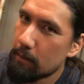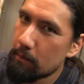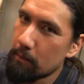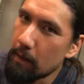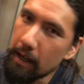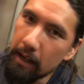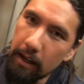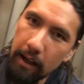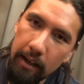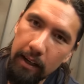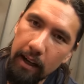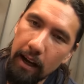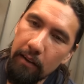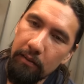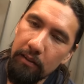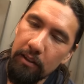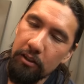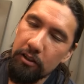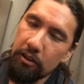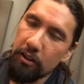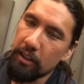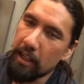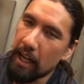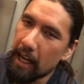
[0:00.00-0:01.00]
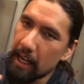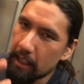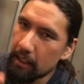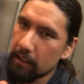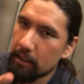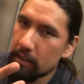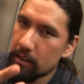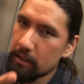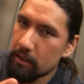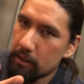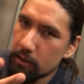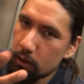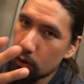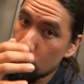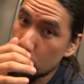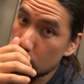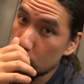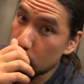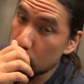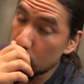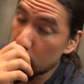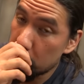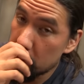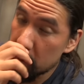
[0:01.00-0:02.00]
May not have the genetics
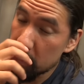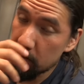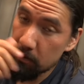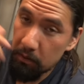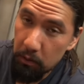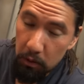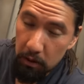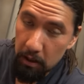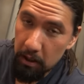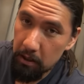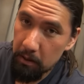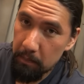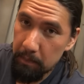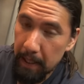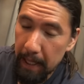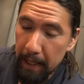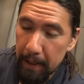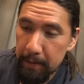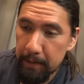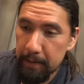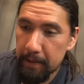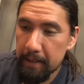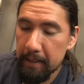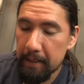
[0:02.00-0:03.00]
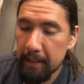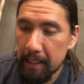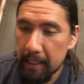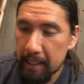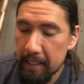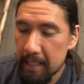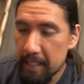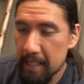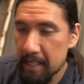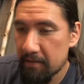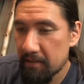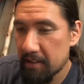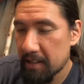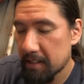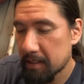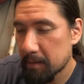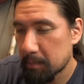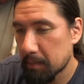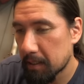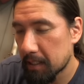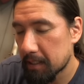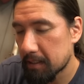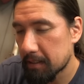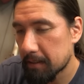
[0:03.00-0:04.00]
to be 400 pounds like Steve is,
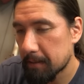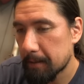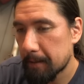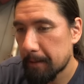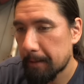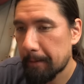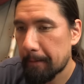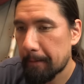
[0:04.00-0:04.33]
but